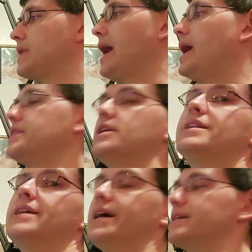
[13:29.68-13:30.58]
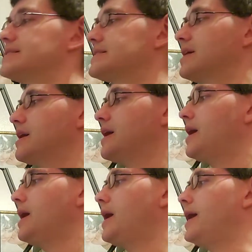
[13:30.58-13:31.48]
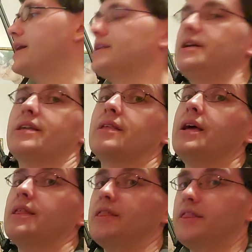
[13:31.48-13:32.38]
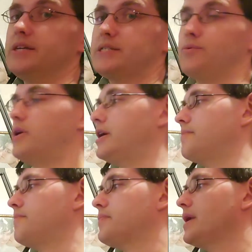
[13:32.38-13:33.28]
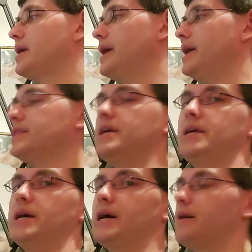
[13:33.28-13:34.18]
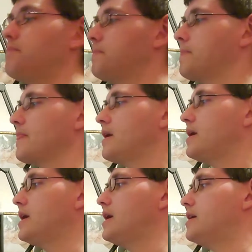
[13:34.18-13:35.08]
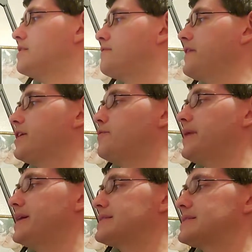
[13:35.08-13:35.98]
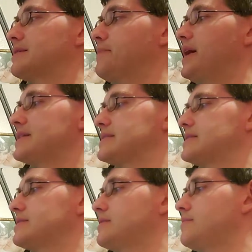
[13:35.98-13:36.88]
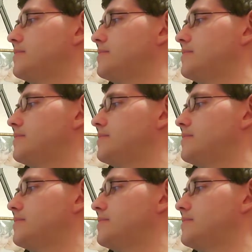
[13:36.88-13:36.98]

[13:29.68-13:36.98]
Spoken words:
Ah, the yin-yangs. I kind of like this one and the Phantom masks the best.